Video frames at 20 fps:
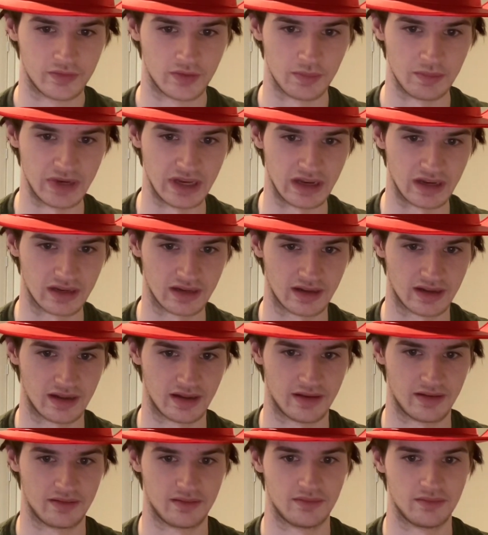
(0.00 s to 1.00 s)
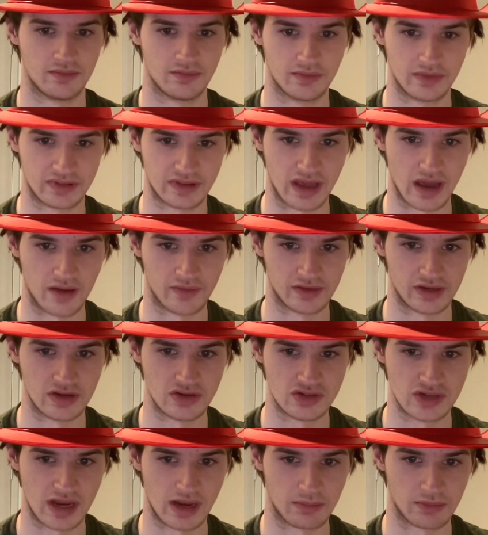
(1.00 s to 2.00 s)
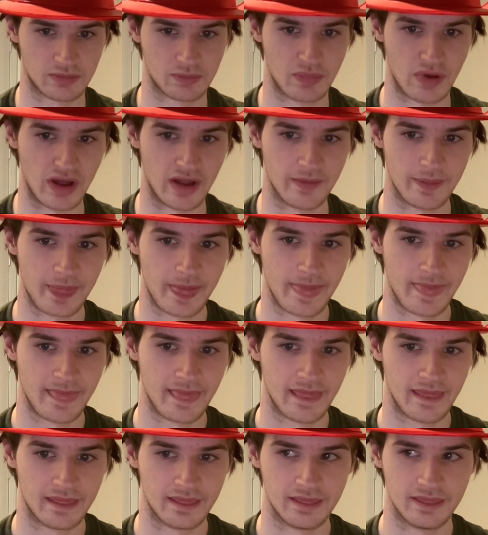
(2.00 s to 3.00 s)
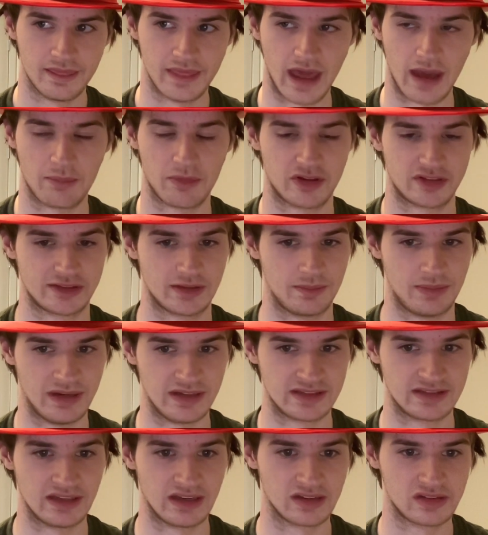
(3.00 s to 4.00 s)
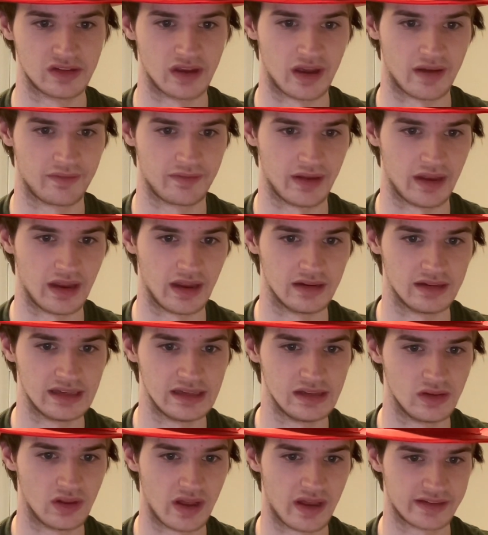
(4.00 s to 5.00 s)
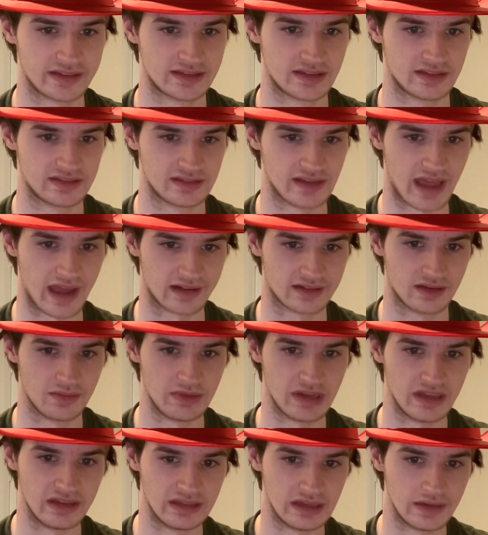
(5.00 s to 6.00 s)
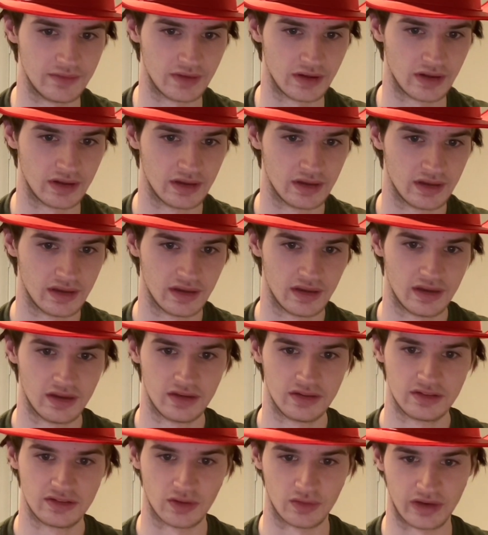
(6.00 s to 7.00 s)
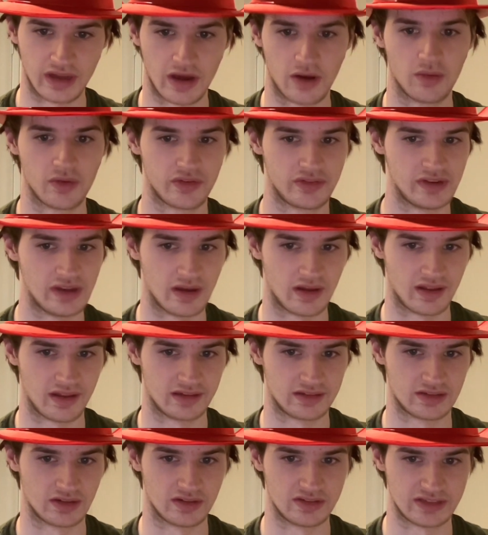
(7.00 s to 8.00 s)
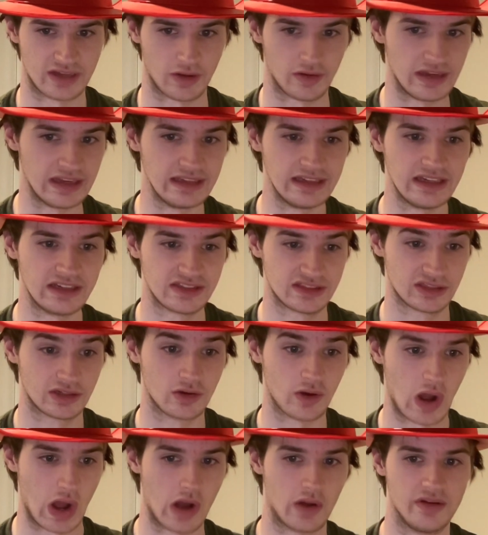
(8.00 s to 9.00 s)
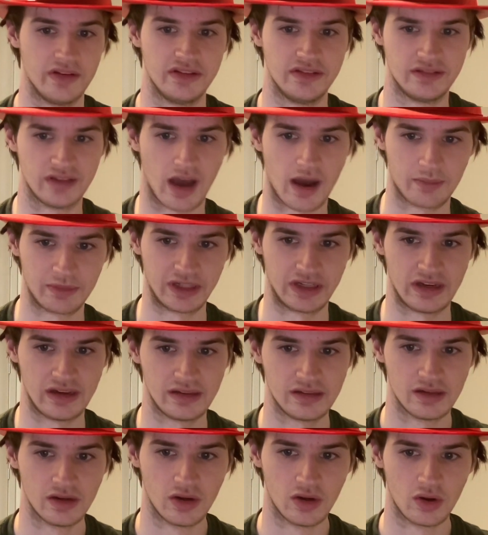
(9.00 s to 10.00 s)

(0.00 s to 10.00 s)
for being uh, with Dalvin and James, but that must have pissed Diggs off, and he lost the slack to be a diva. So now we'll see how it turns out. He needs to go out and dominate